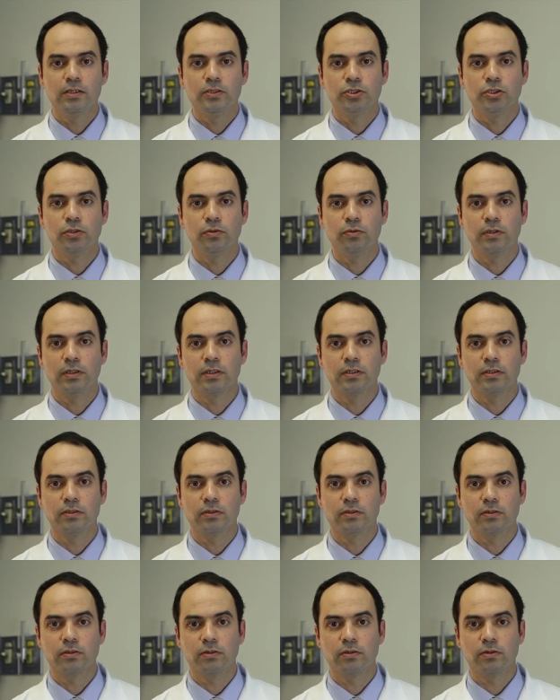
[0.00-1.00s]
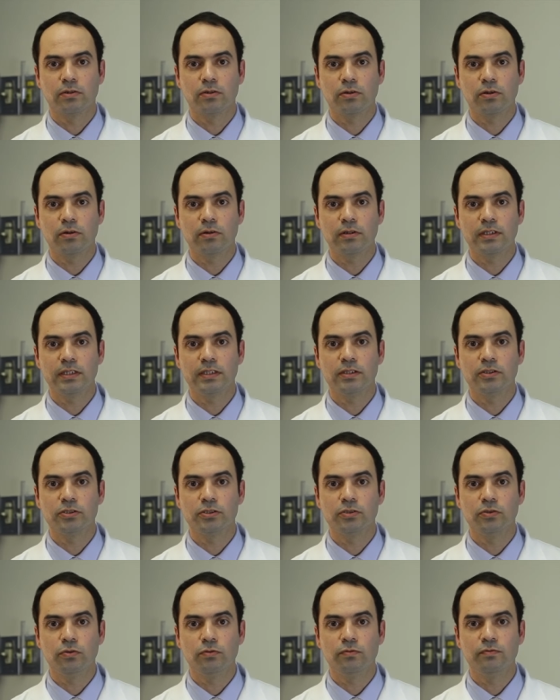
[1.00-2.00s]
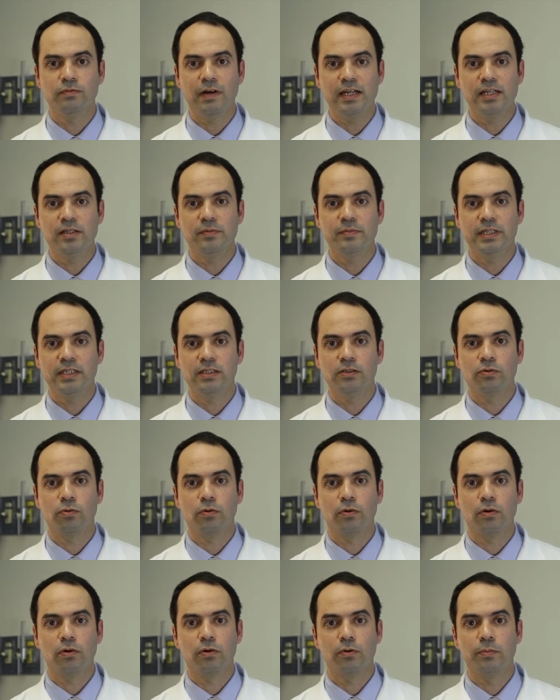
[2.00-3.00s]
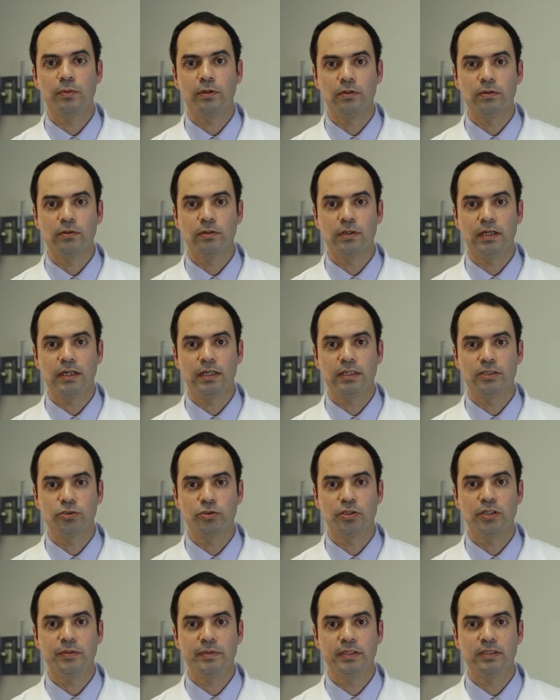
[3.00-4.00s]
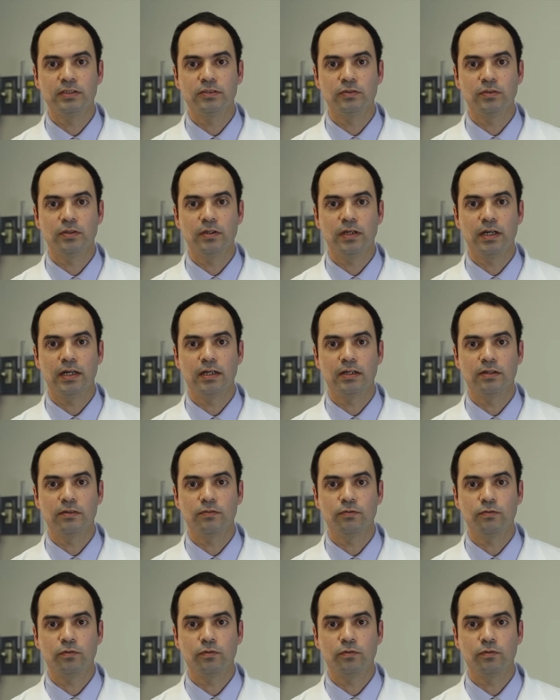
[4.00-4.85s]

So currently there is no vitamin or herbal uh, treatment uh,